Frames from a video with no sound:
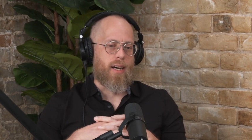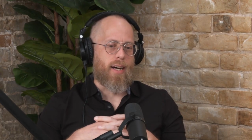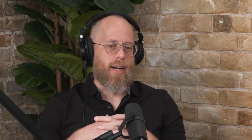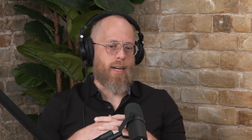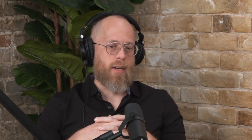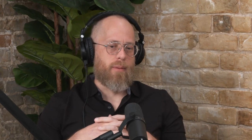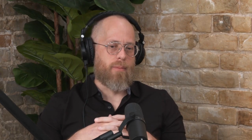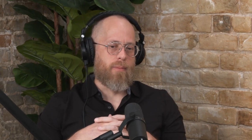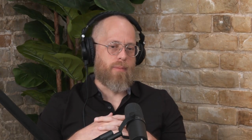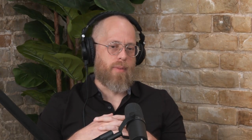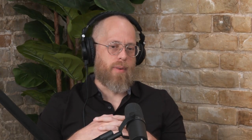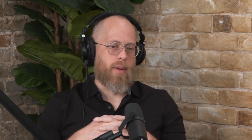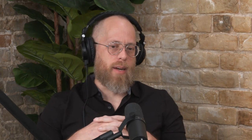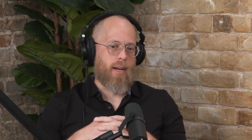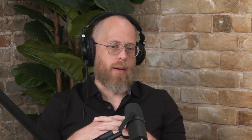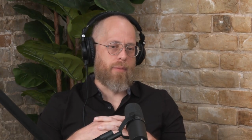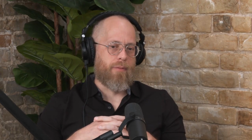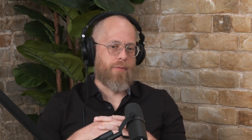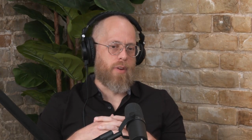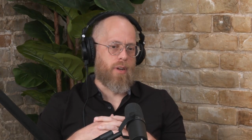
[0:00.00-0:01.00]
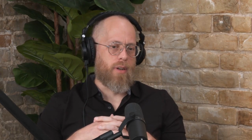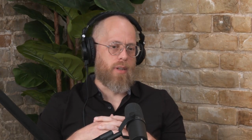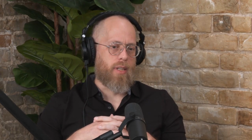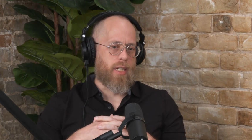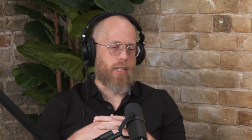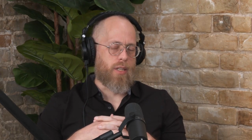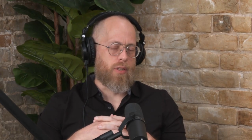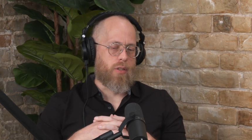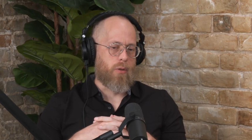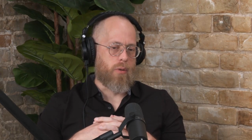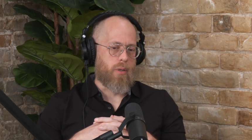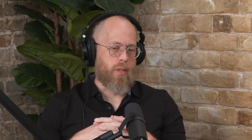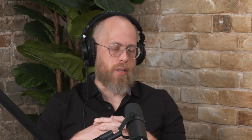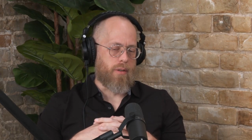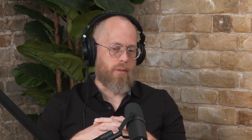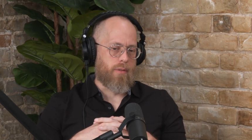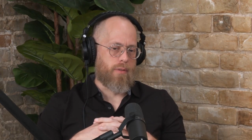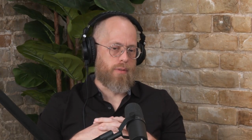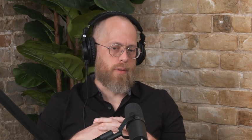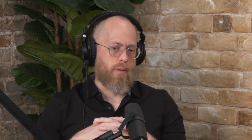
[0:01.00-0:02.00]
I'm fairly
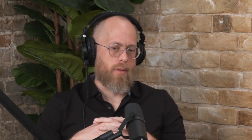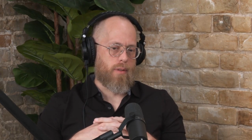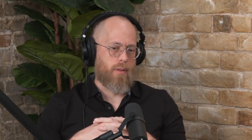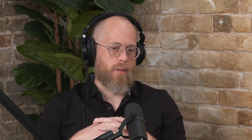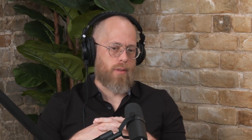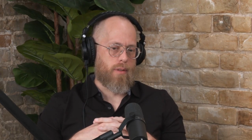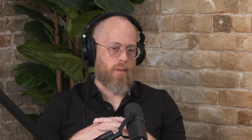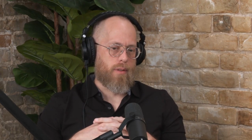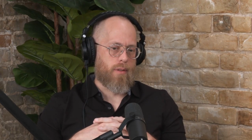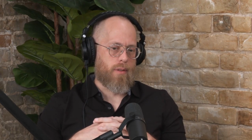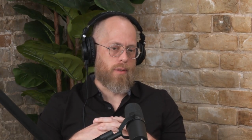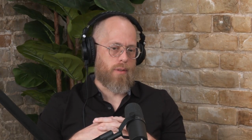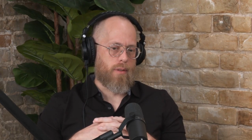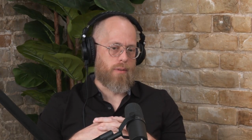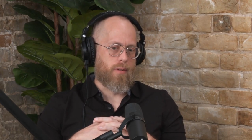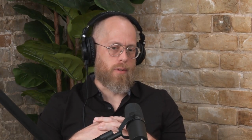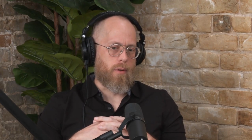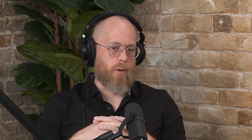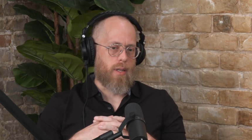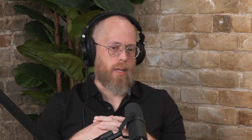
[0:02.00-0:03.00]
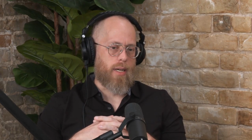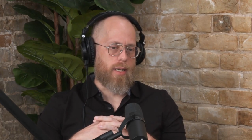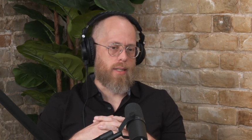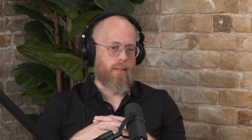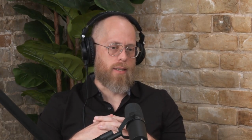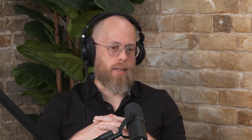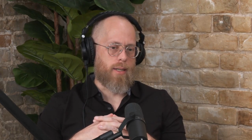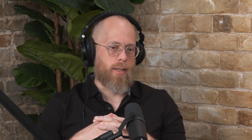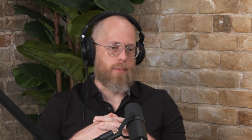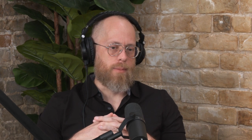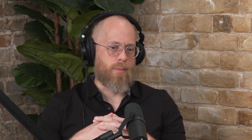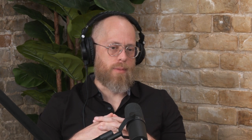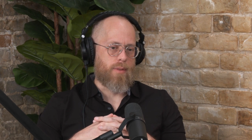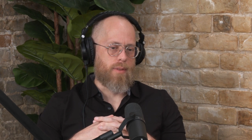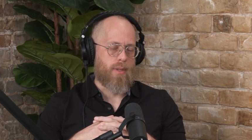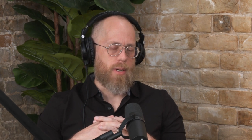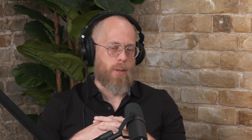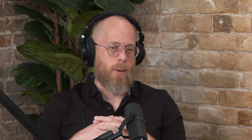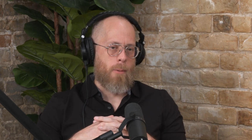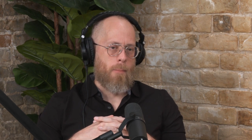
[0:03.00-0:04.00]
intuitive. So a lot of times,
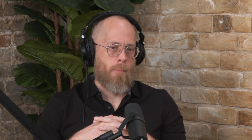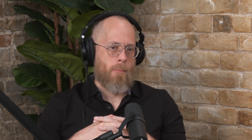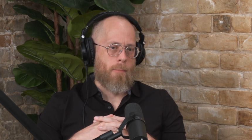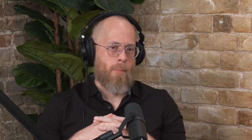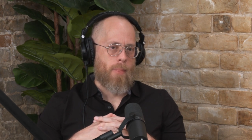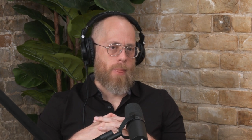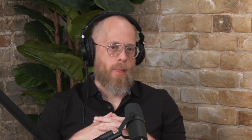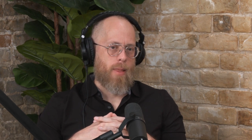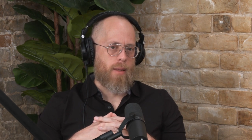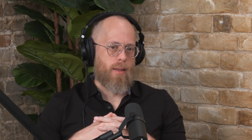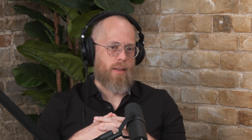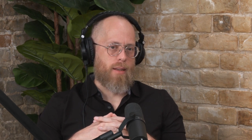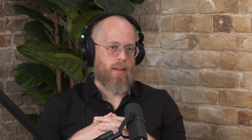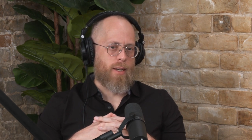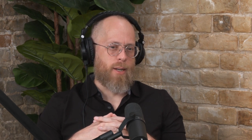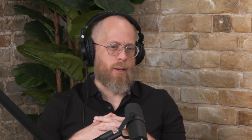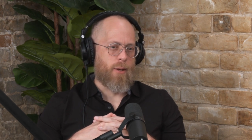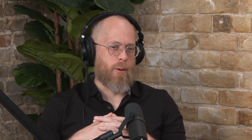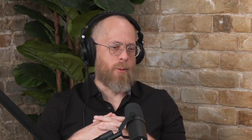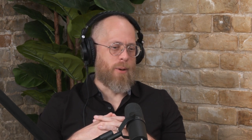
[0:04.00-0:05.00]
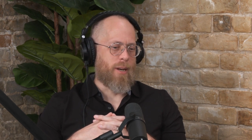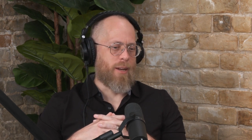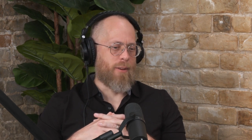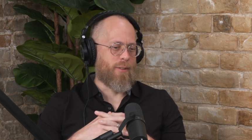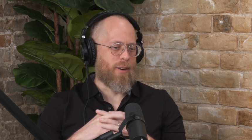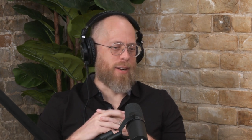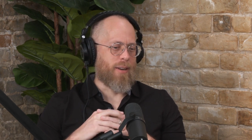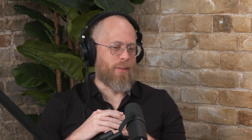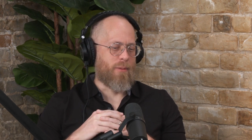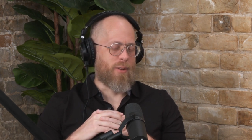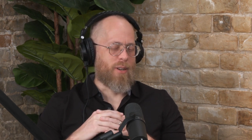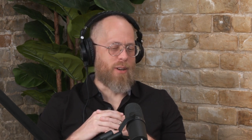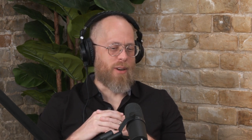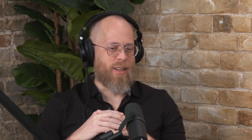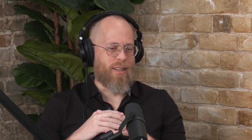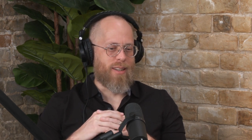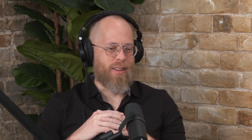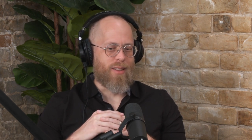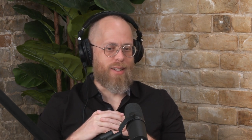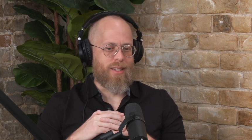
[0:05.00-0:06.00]
whenever I've
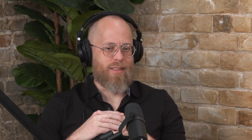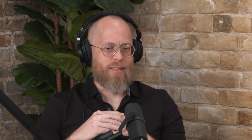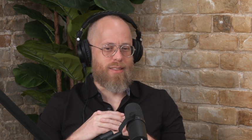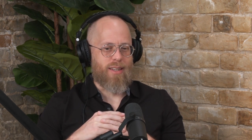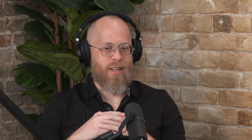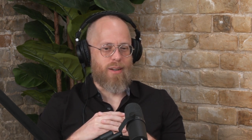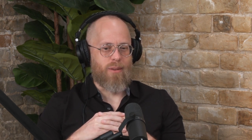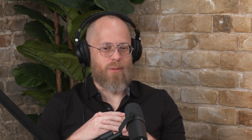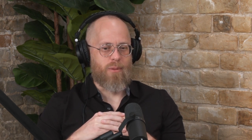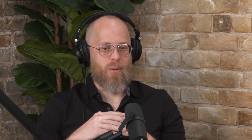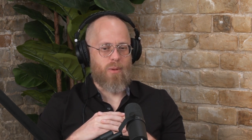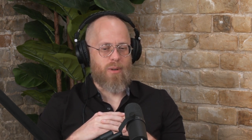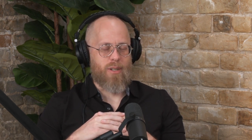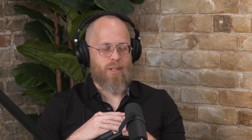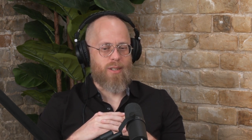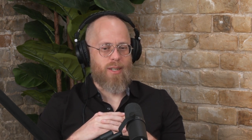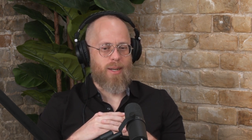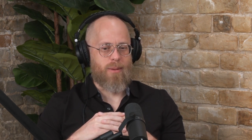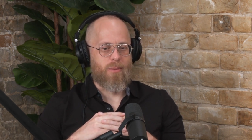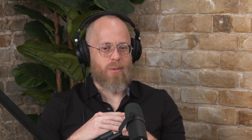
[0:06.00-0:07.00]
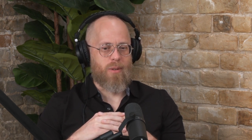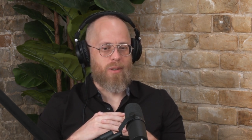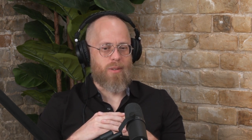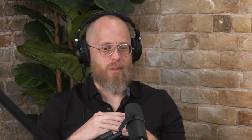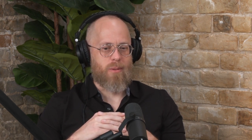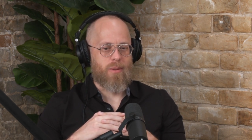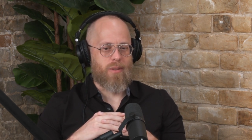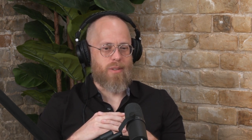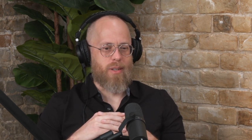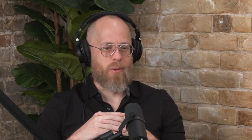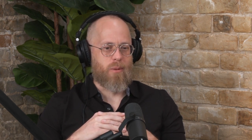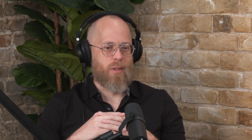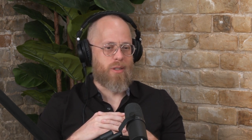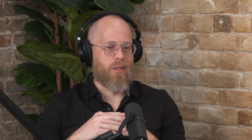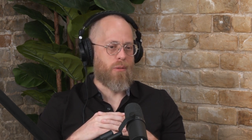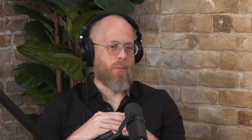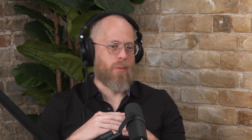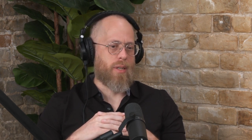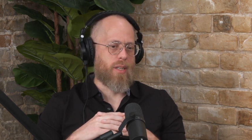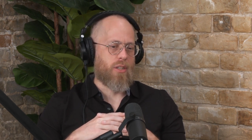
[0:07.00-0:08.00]
gone to these kind of workshops where someone's like, "What's
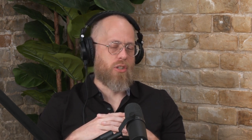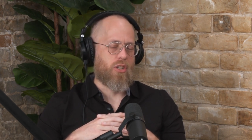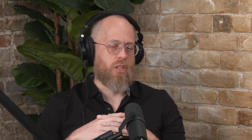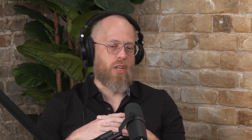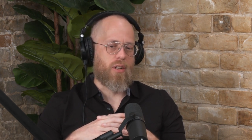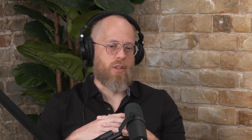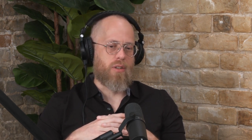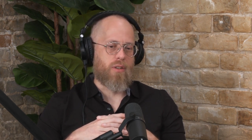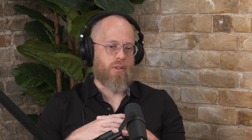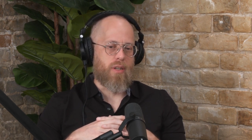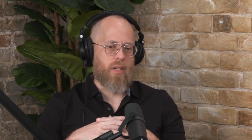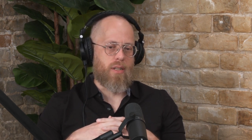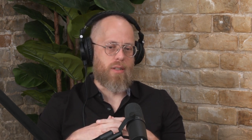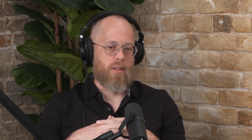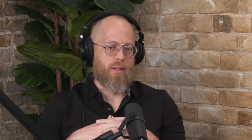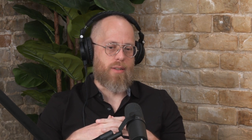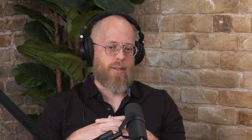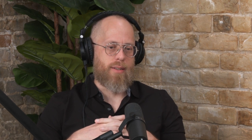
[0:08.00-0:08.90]
your biggest challenge right now?"